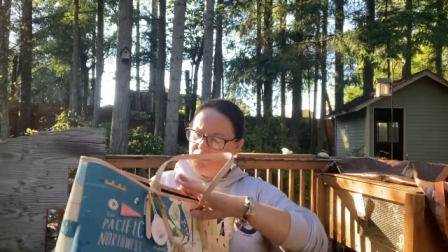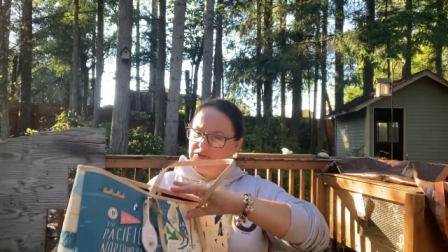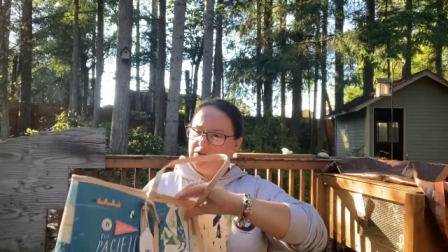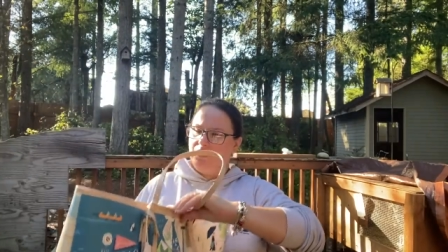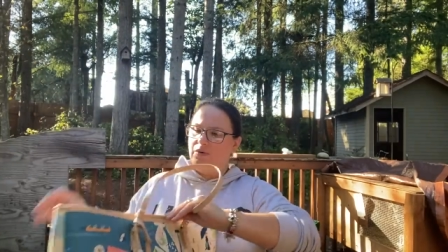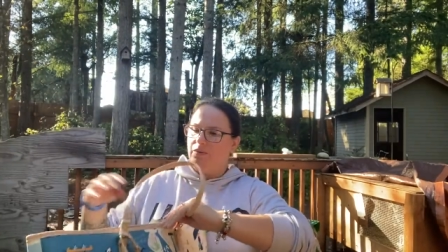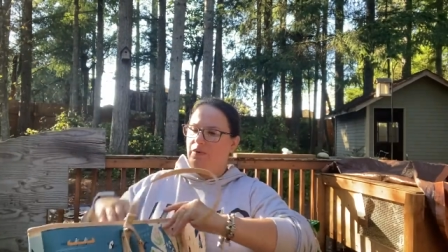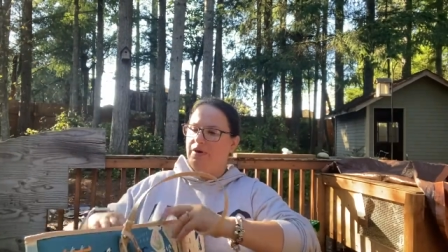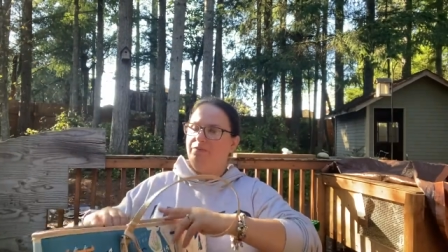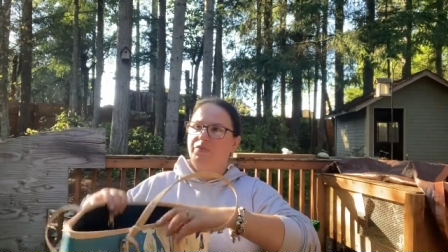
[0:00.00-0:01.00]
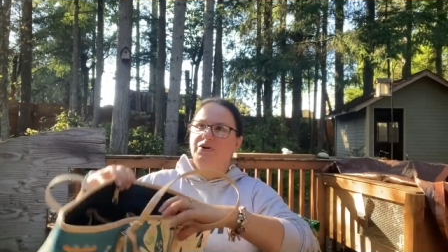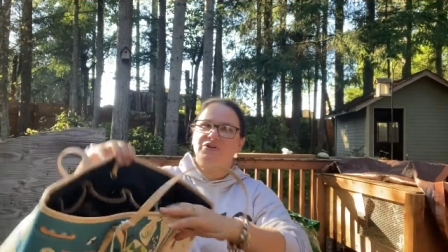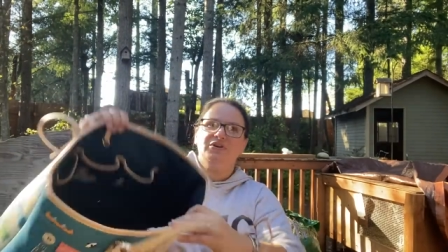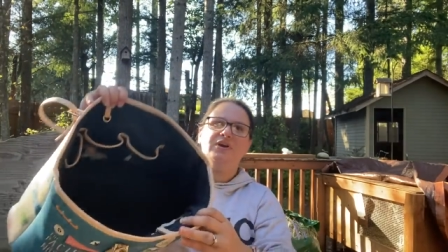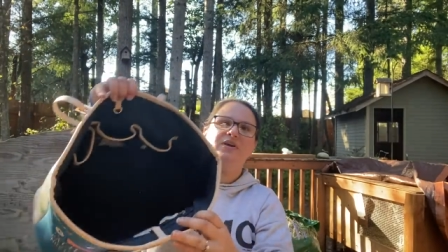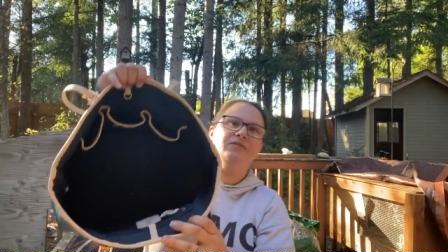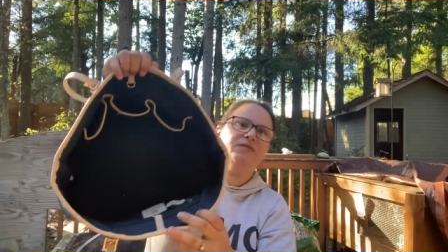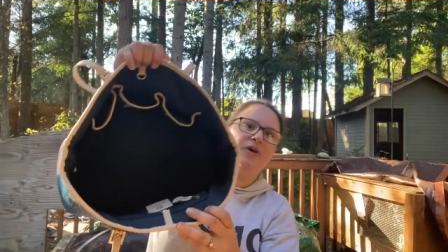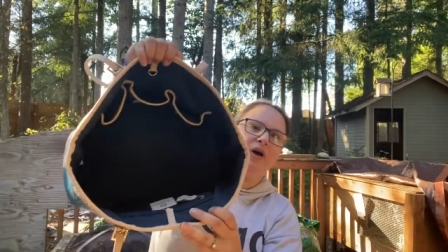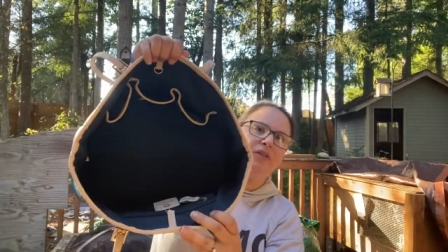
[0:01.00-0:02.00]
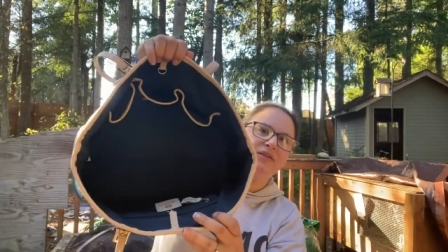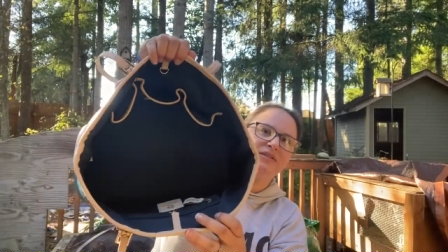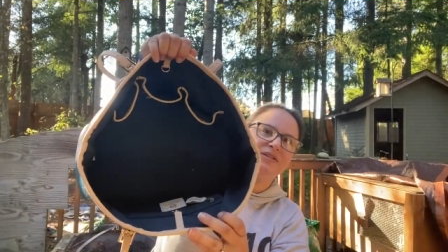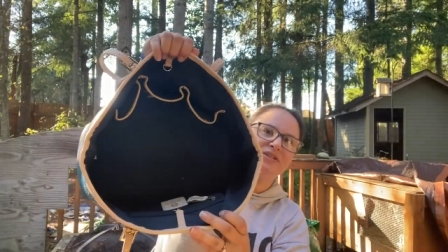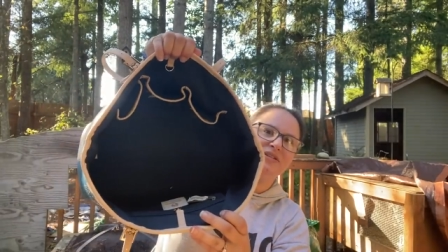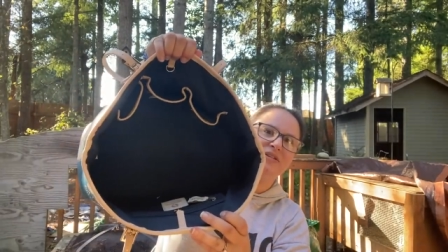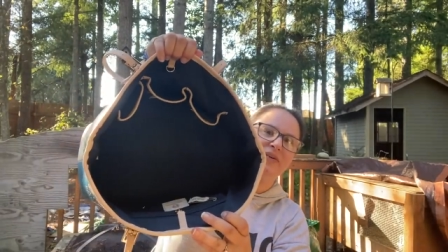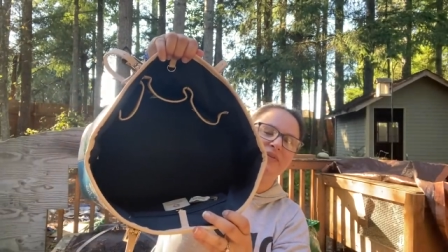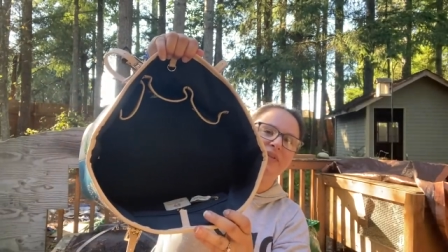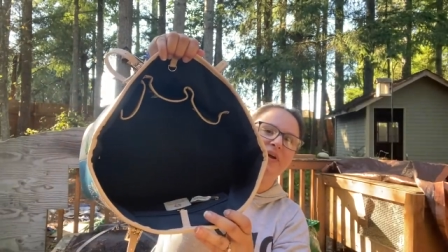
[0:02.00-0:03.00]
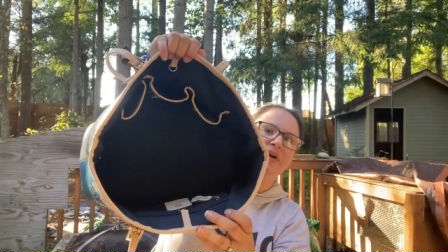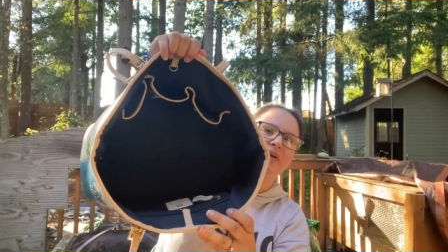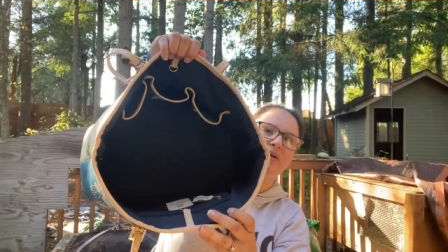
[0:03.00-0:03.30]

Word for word: So I'm pretty sure it can fit all the stitchy stuff in there.